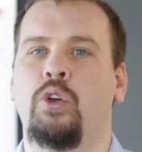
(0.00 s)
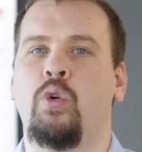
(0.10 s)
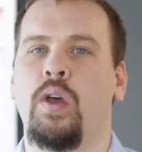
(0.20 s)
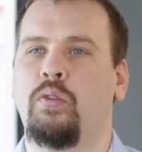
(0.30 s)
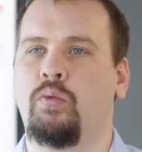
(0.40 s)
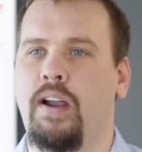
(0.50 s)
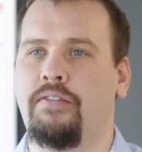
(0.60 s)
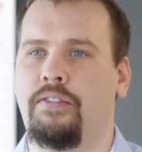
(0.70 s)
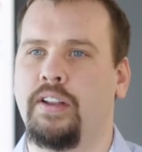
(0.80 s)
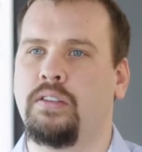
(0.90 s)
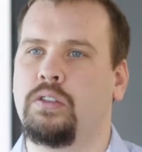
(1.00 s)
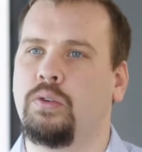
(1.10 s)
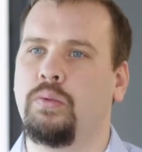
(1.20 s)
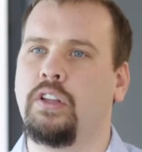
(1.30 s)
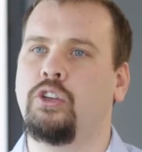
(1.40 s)
quick reference to
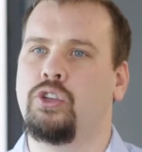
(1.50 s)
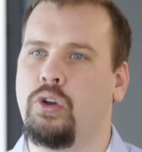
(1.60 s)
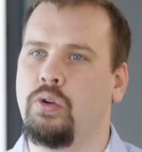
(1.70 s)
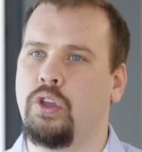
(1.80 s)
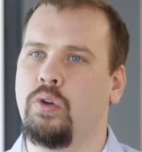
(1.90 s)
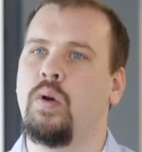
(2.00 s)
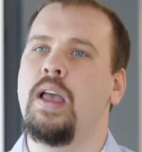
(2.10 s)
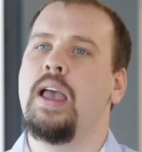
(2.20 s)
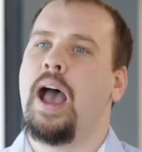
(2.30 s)
really show you